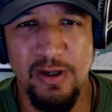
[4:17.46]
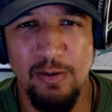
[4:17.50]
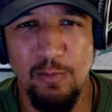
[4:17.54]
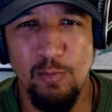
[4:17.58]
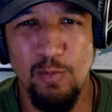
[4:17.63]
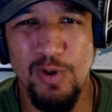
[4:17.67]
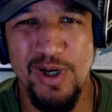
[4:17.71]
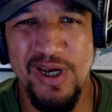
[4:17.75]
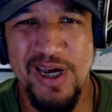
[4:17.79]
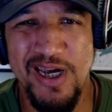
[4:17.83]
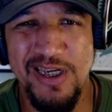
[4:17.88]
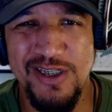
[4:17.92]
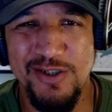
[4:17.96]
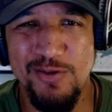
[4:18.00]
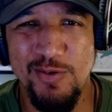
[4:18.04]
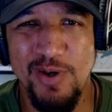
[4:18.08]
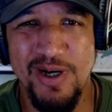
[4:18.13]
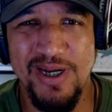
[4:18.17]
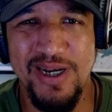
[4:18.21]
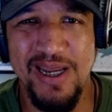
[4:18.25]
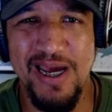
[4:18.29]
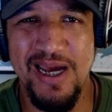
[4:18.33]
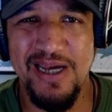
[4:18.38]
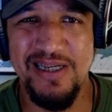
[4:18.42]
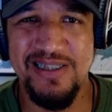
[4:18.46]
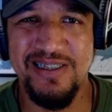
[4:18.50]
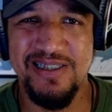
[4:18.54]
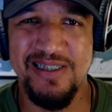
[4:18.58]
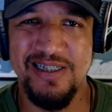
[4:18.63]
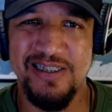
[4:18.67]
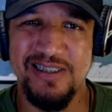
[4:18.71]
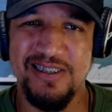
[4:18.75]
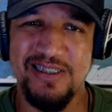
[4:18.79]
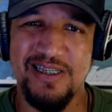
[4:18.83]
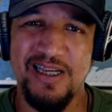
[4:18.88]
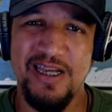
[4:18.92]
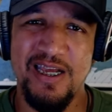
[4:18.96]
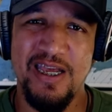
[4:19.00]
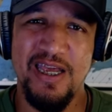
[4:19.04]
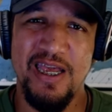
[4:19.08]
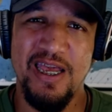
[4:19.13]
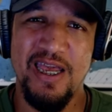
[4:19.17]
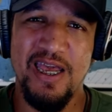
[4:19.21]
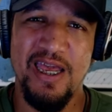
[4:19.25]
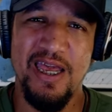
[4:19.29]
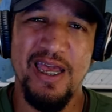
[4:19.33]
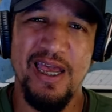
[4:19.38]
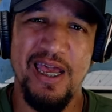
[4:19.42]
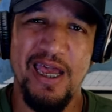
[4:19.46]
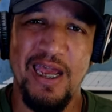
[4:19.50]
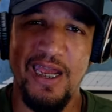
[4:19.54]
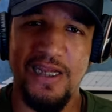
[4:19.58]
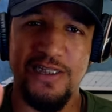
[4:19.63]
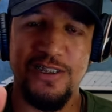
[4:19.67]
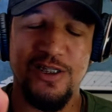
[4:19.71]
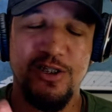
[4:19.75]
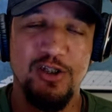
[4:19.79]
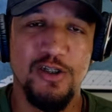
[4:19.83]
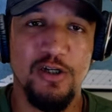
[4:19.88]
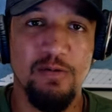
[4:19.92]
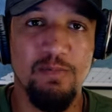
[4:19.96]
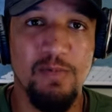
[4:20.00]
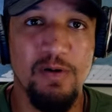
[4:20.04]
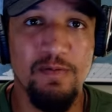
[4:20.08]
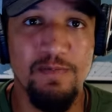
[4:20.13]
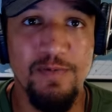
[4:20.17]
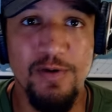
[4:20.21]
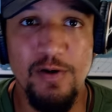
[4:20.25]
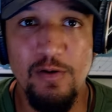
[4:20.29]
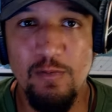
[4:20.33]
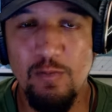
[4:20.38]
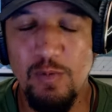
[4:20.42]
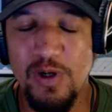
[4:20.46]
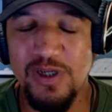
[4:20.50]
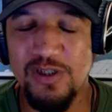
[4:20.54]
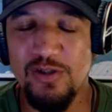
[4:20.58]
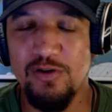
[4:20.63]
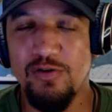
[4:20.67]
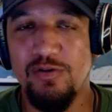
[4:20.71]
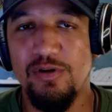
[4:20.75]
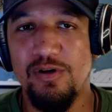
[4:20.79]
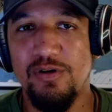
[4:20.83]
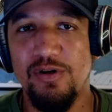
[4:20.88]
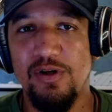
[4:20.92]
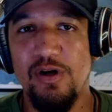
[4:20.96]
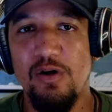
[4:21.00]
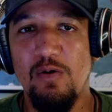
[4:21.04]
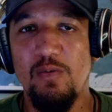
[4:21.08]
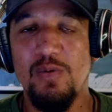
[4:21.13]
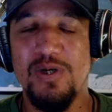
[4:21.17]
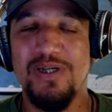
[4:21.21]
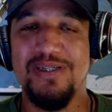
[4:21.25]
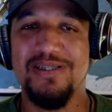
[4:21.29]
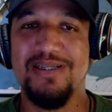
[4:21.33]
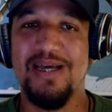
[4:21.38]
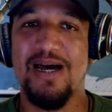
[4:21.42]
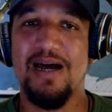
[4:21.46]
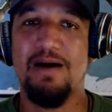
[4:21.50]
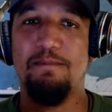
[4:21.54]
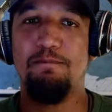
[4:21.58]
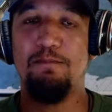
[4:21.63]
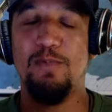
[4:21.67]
we get you a license. And some of you, what you don't know is that